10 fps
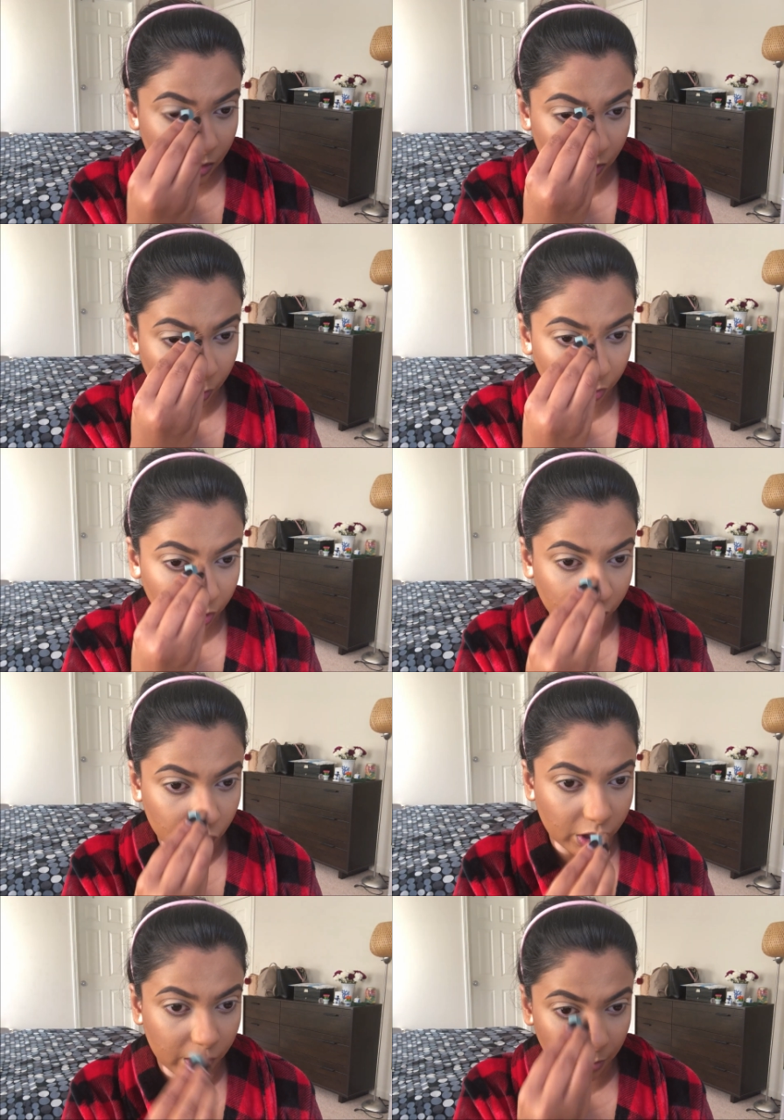So I'm gonna
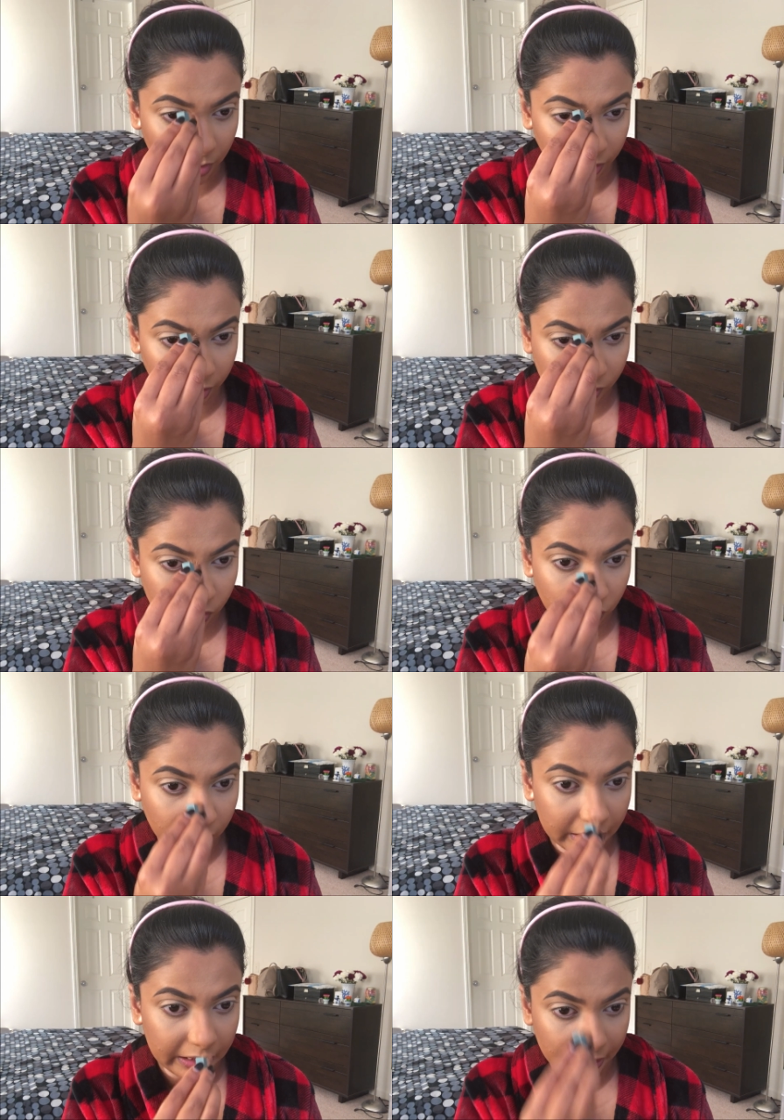just mark
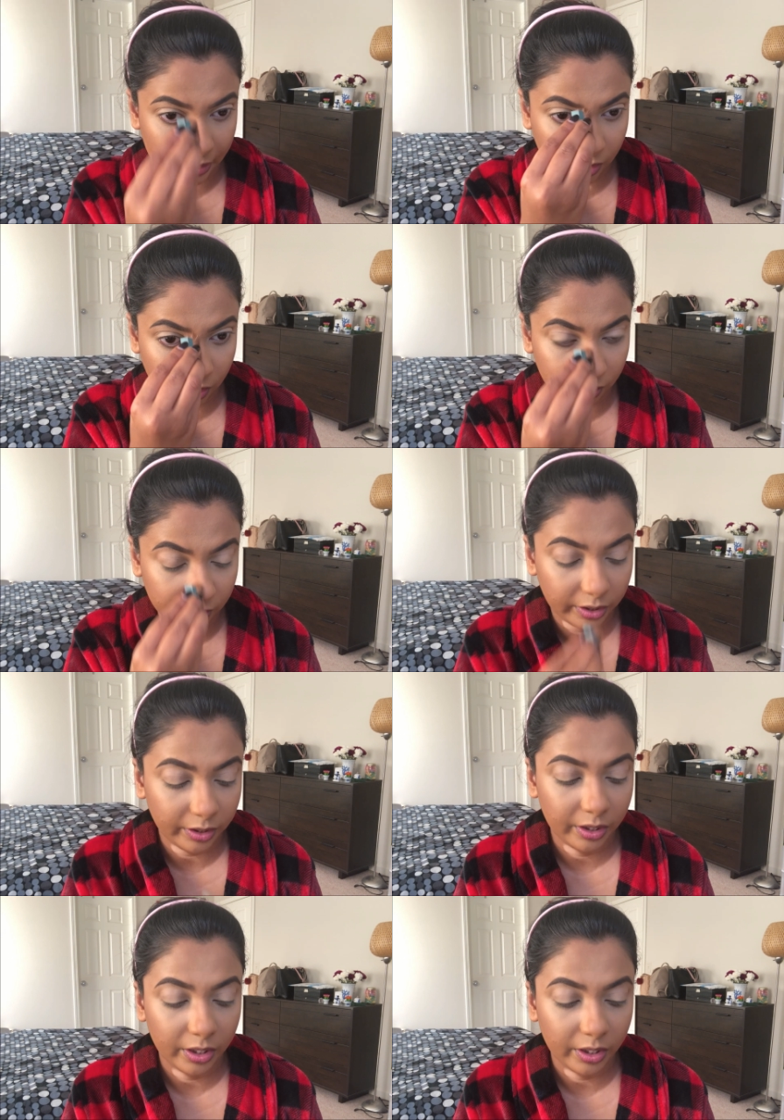straight line here